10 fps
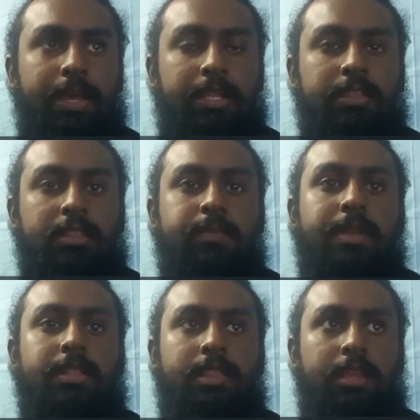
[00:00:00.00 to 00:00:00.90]
bilateral
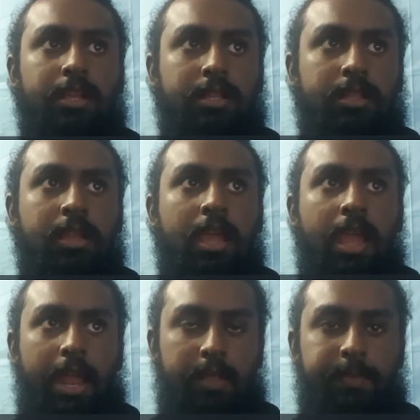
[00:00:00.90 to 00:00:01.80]
symmetrical
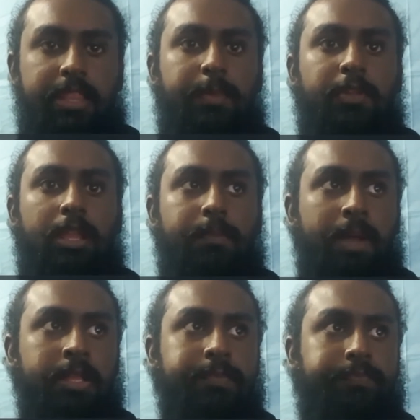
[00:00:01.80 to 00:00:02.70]
and parabolic
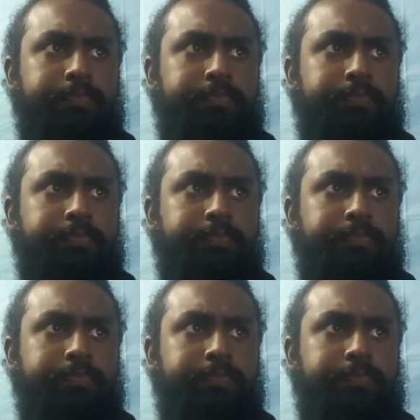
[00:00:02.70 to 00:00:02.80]
path.